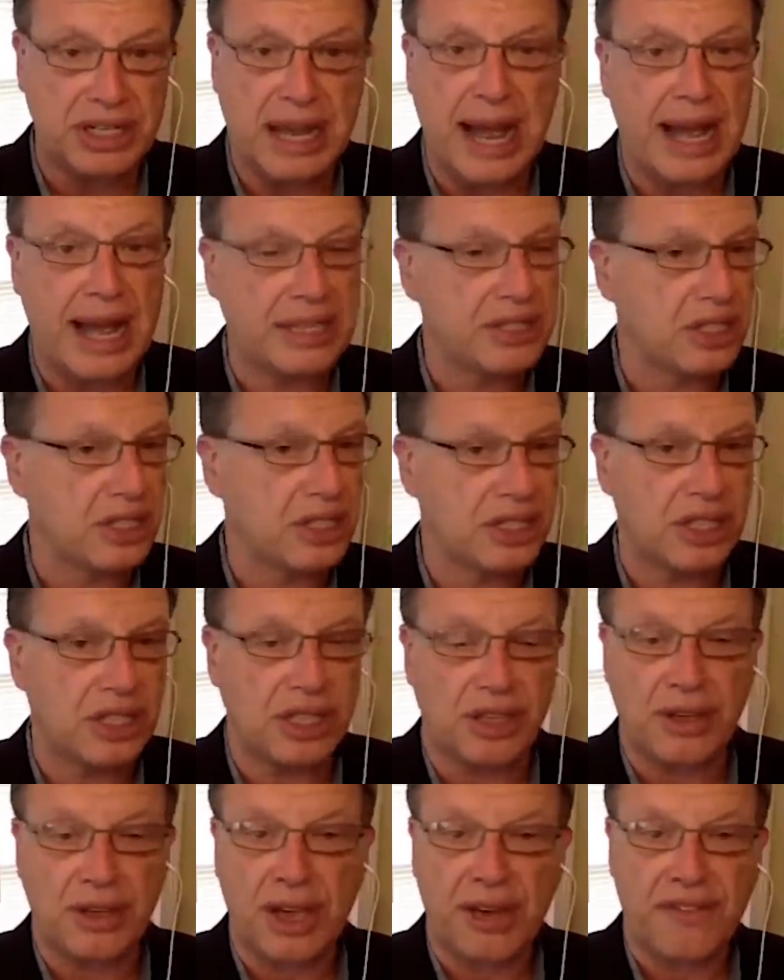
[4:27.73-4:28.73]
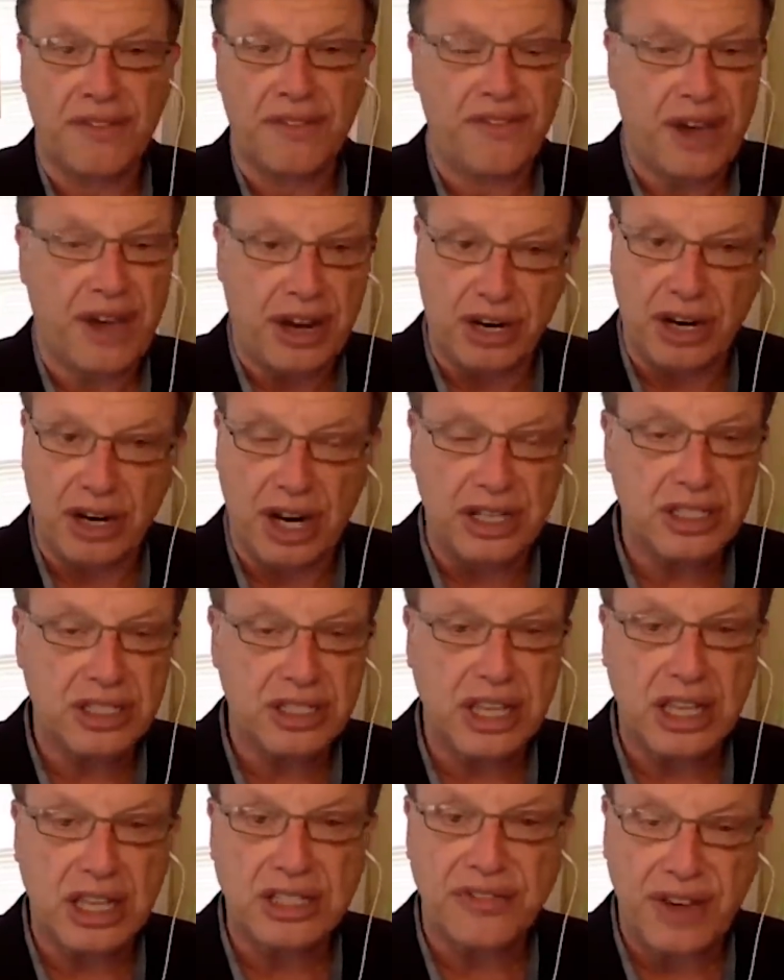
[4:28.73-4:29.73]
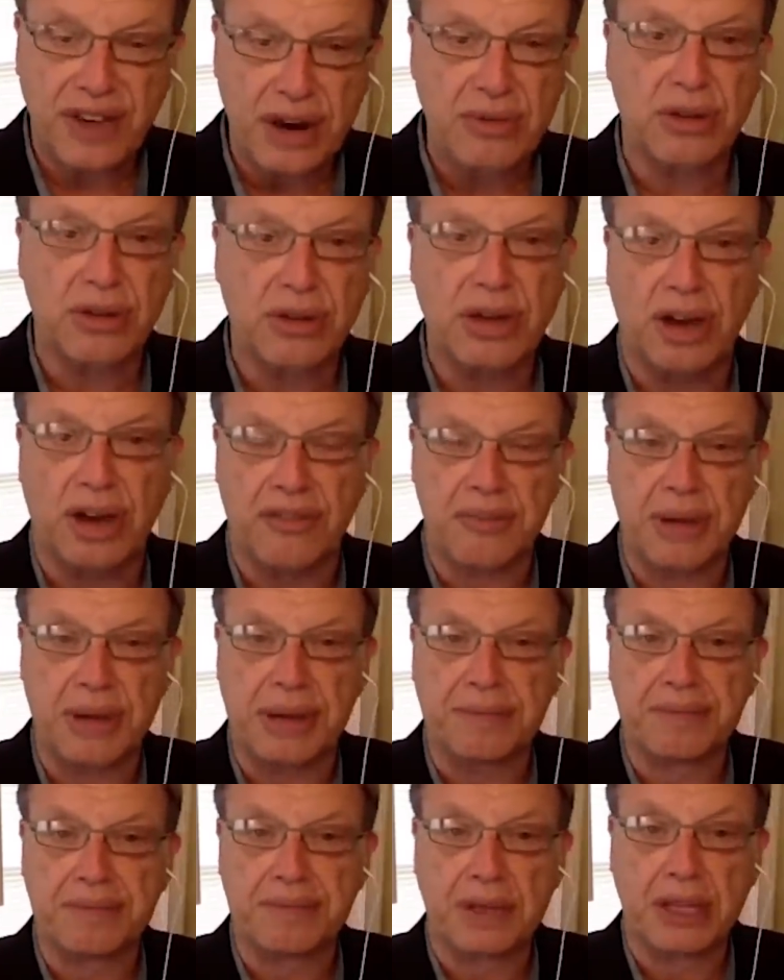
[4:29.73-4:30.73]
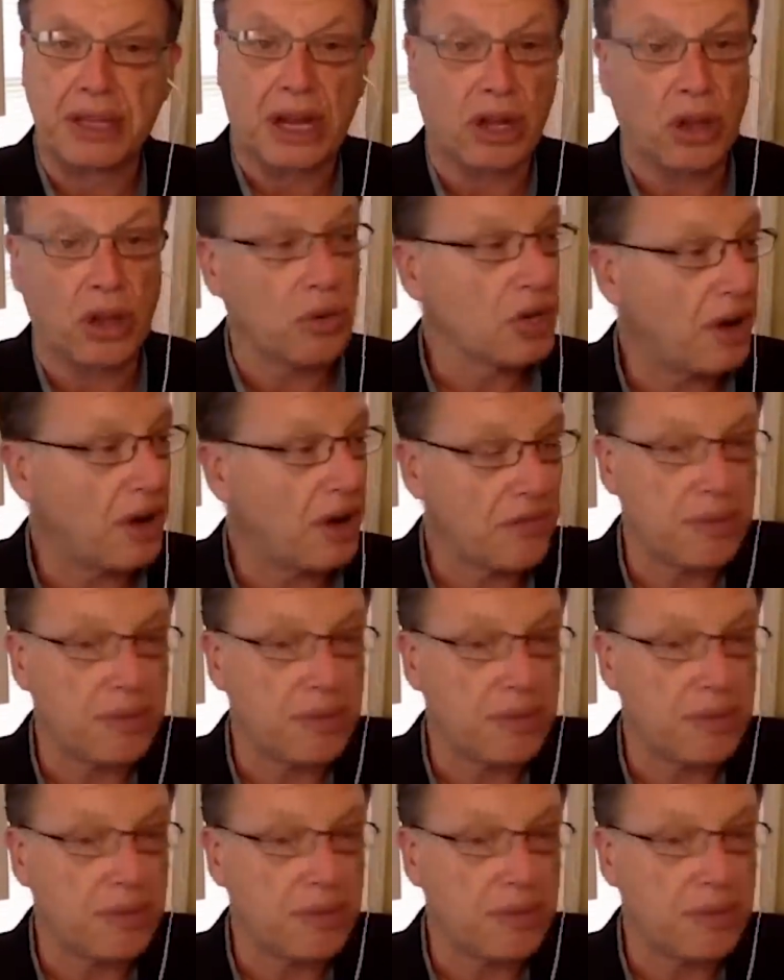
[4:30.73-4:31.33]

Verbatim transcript: ties into the fe- United States federal government, let alone right.